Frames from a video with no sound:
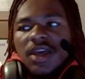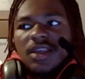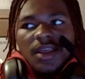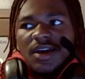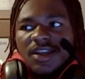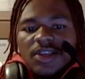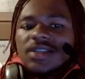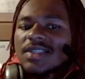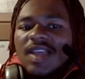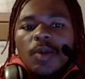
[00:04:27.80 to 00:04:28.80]
there's
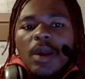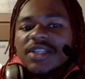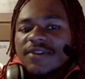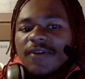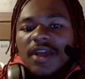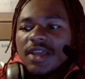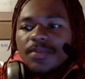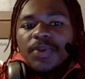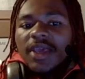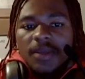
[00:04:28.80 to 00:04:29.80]
a time where I was a fucking
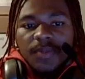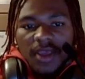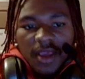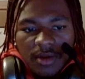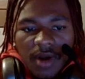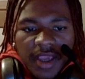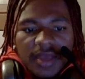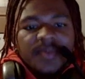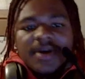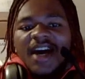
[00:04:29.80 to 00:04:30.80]
pig being, right?
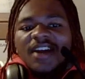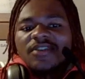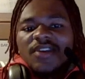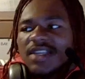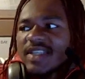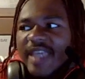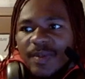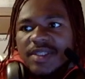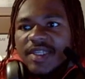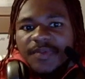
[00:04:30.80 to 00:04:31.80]
But I don't really tap
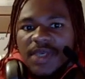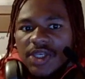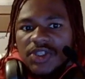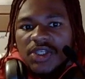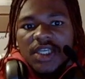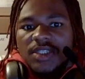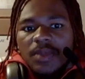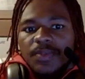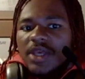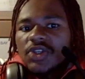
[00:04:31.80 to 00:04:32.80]
into the pig shit because the
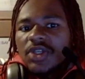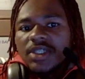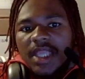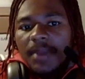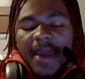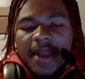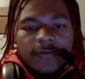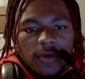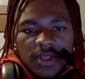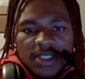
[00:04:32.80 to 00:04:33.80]
pig shit does not matter
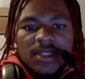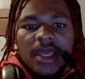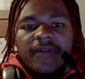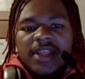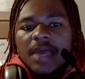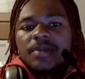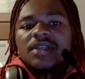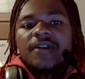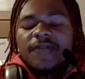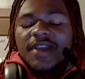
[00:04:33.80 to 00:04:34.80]
for this life. I tap into
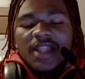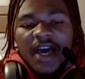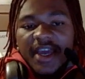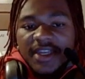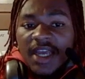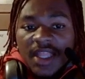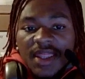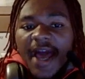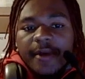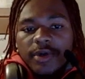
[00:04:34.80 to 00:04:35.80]
the feline
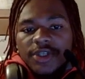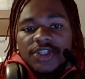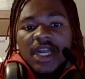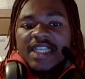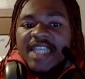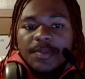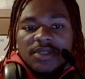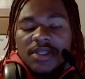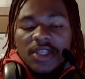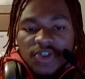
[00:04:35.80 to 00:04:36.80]
Lyran shit. I tap
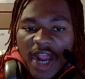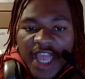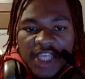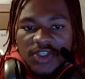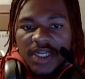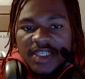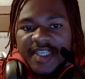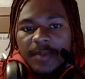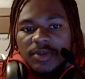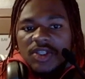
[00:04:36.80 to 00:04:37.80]
into the dragon shit. I
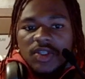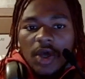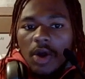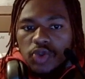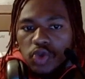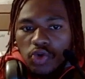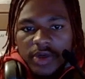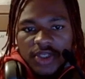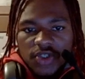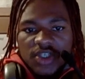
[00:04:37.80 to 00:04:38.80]
tap into the
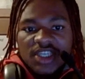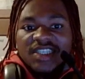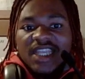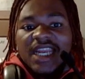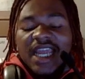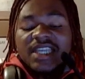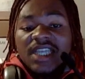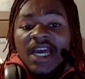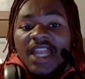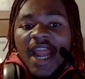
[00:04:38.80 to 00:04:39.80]
Arcturian shit because that
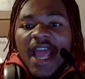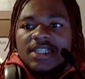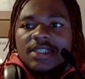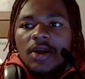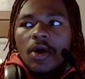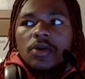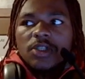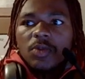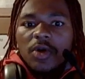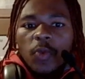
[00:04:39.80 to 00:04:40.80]
actually holds
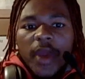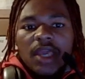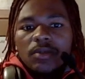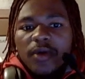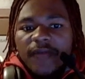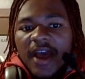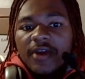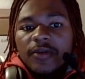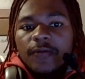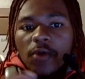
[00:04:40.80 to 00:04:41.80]
more weight and more
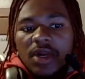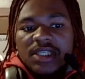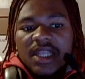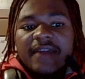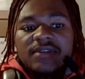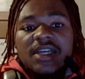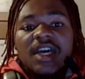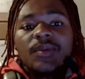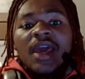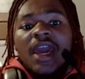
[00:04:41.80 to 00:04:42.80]
value for this lifetime,
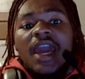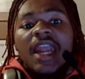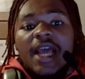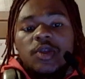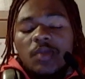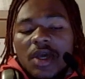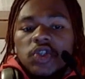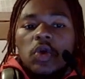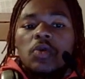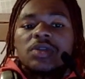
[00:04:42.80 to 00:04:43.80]
and that's what my
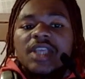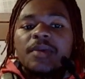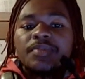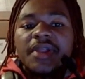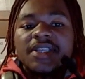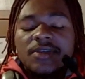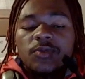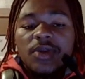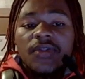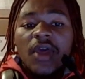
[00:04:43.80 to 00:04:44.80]
soul is templated
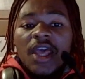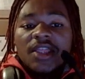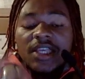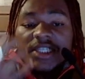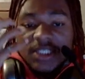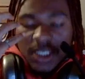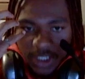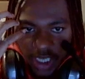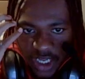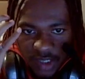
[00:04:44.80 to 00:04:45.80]
with. This
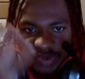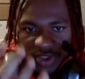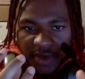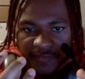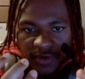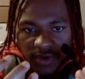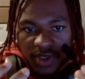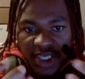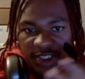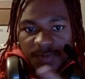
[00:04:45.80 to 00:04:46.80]
observer
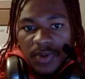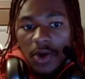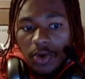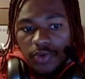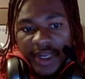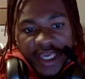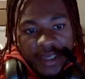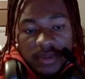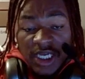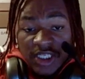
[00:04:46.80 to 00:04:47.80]
is
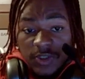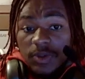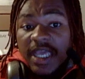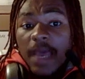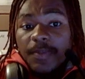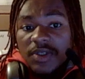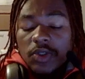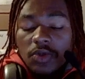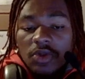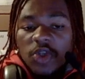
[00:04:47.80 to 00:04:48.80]
programmed to tap
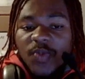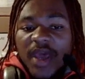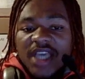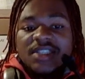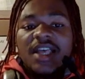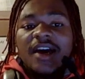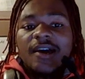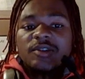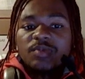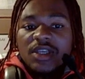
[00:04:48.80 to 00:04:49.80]
into those past
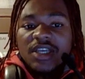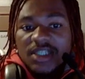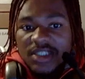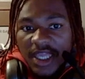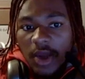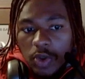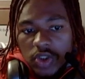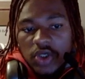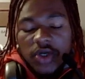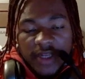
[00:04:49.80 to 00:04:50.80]
lives because they hold
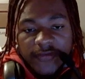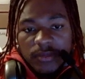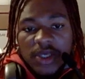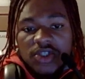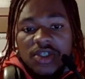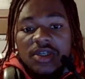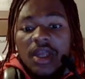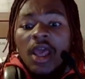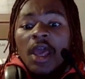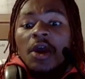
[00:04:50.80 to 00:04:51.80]
certain information
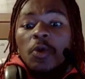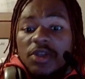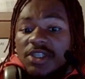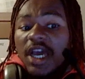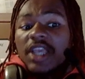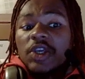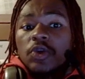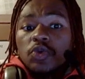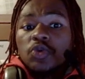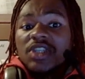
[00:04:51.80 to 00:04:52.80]
which I
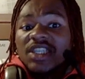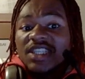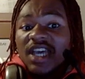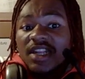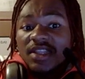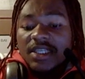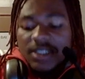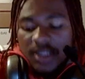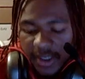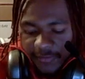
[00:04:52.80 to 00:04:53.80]
use inside of this
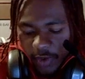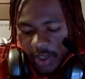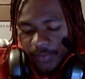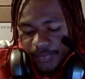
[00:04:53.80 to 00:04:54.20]
life, right?